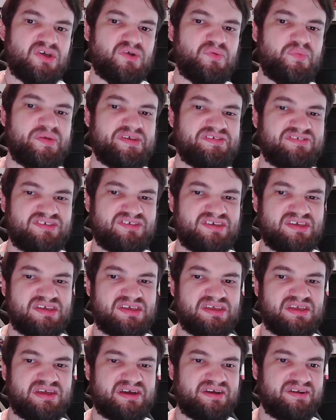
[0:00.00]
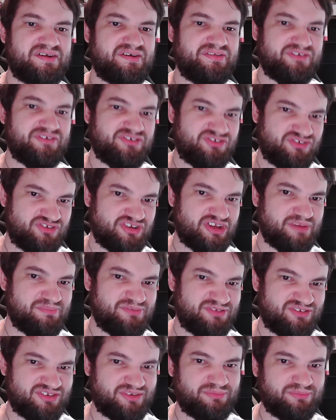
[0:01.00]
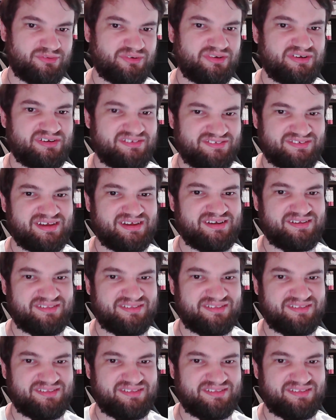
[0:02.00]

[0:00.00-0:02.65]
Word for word: we see another ship similar in design